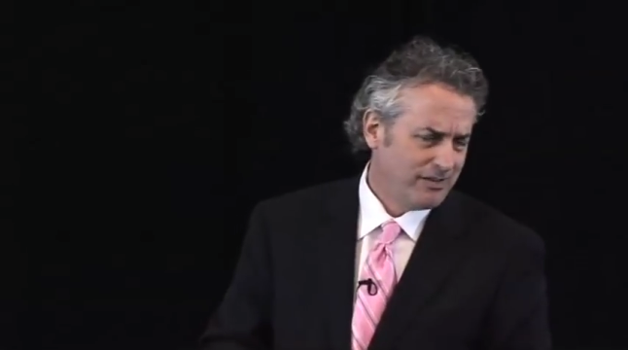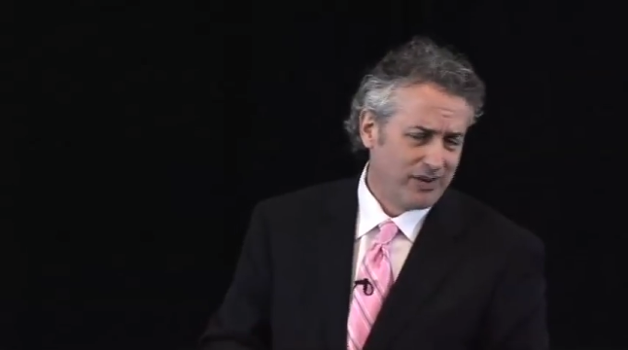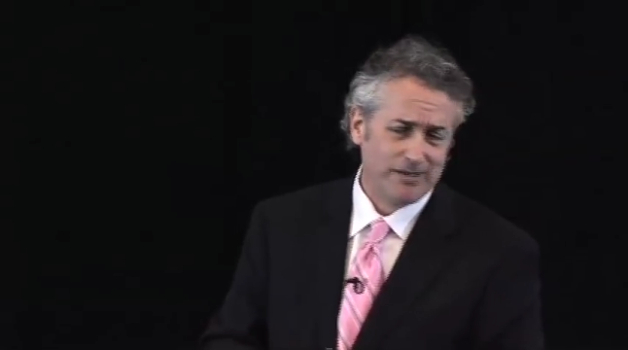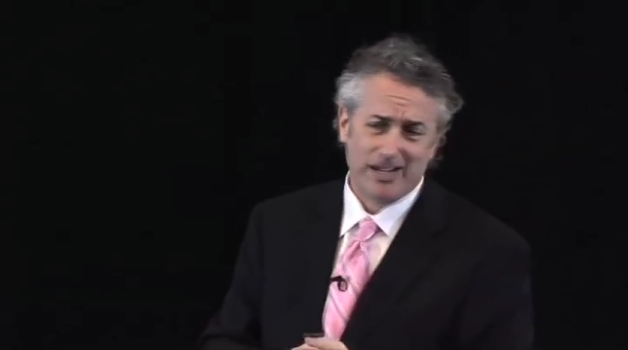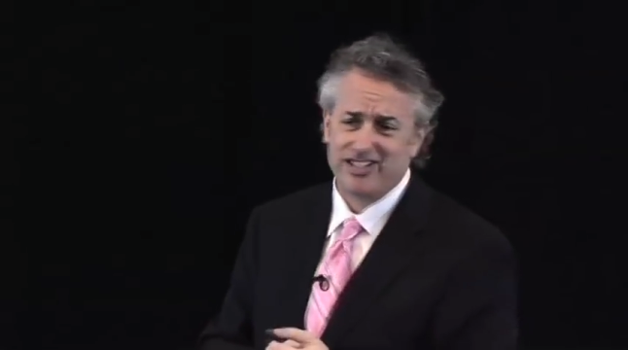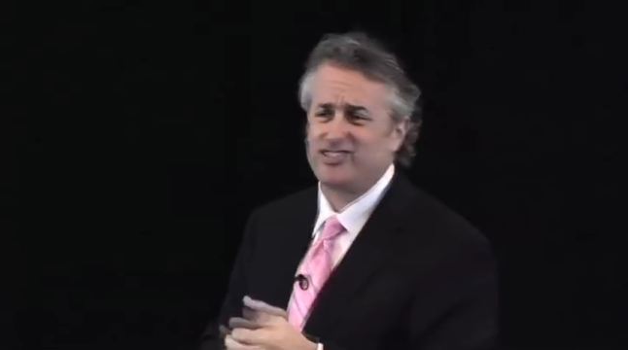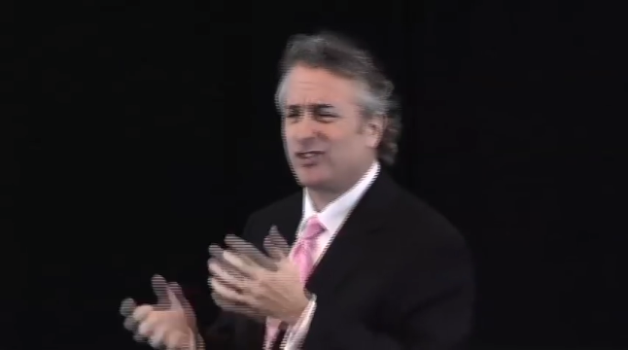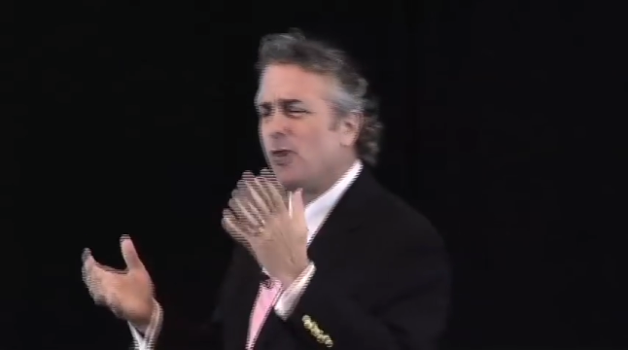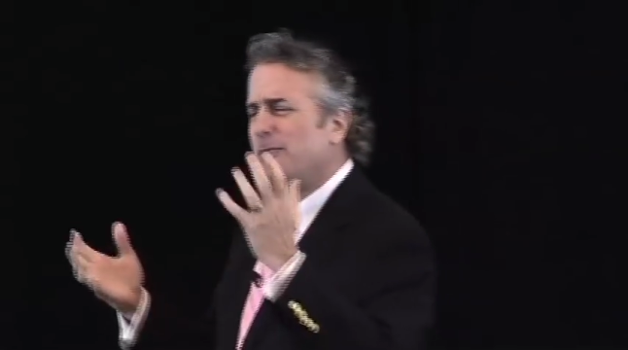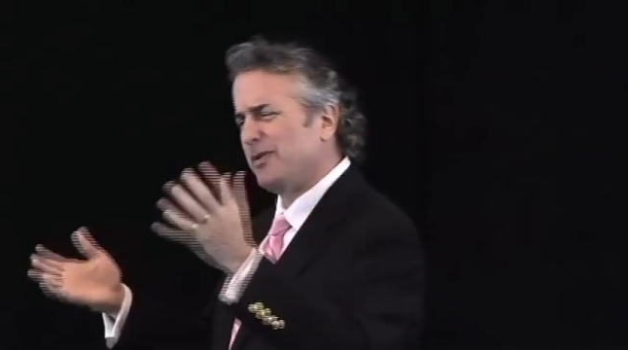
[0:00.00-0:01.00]
A friend of mine says,
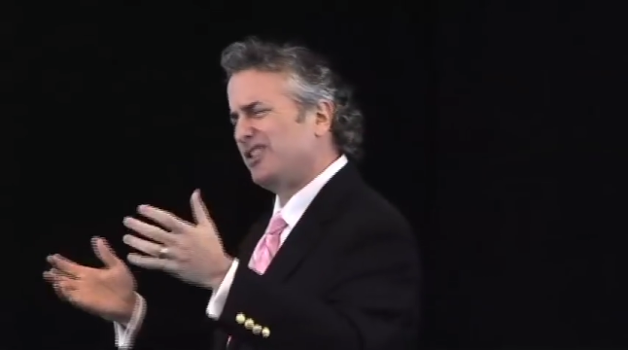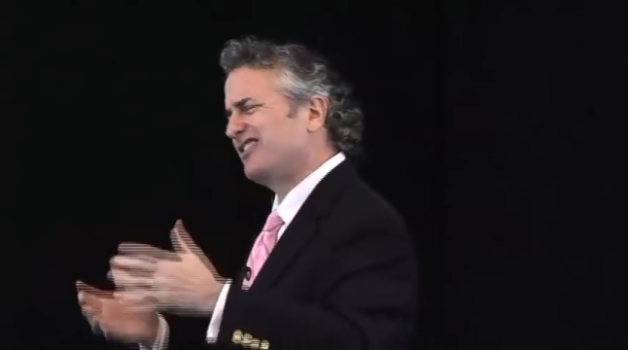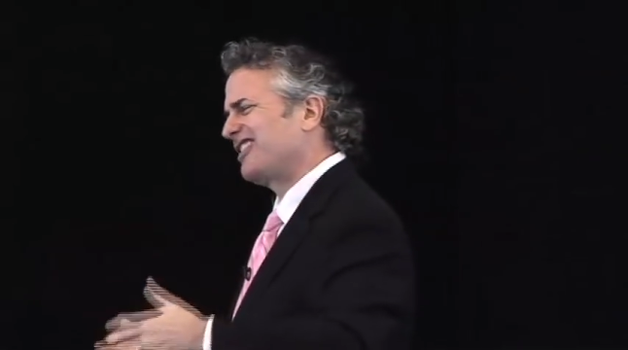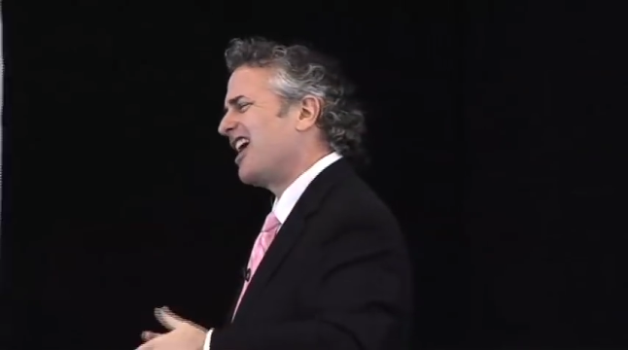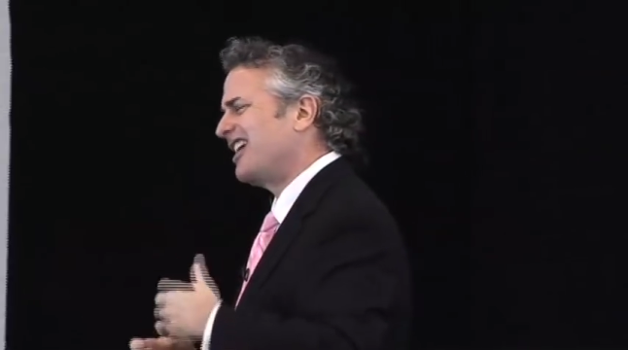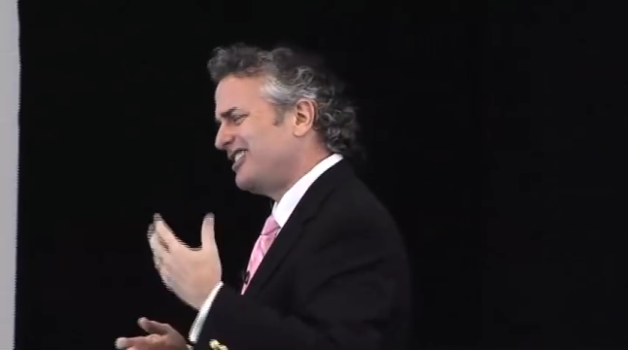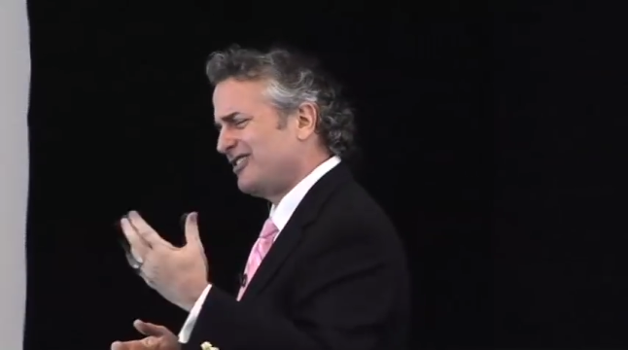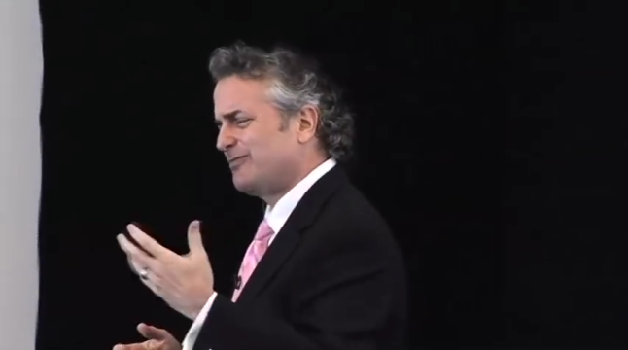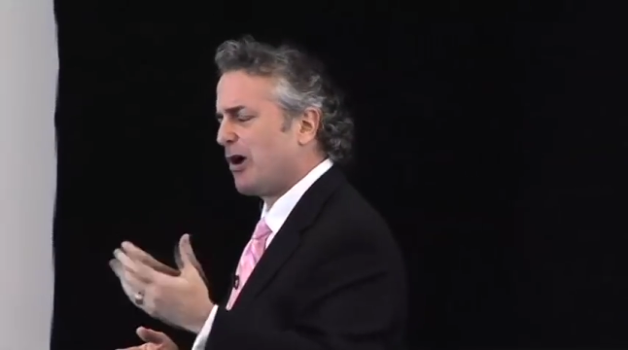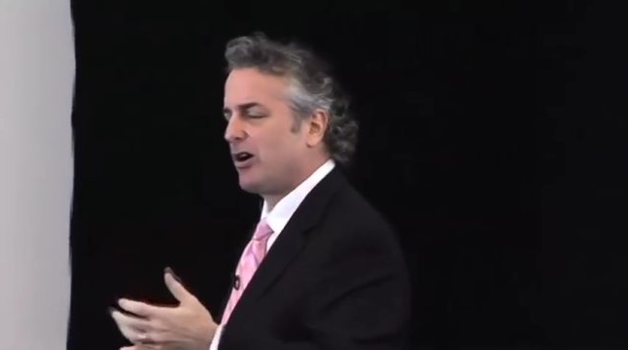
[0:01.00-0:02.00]
Go meet with this guy. He's
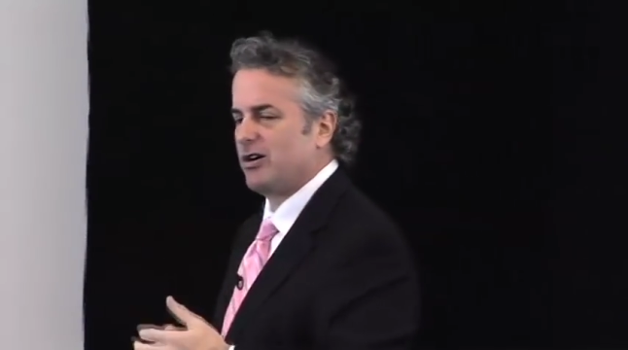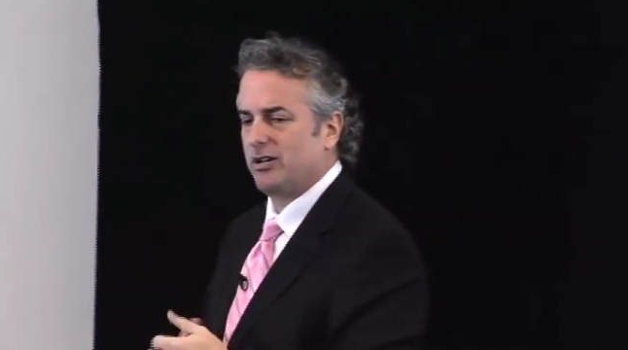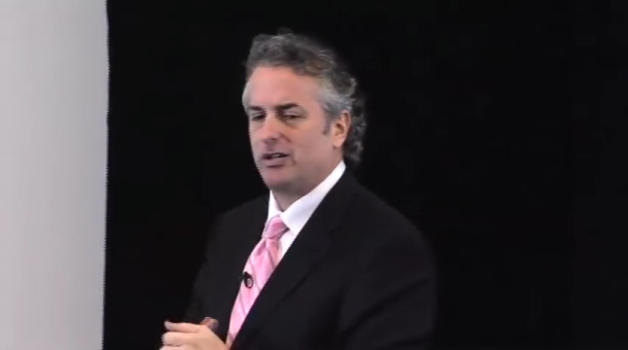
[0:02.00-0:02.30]
smart.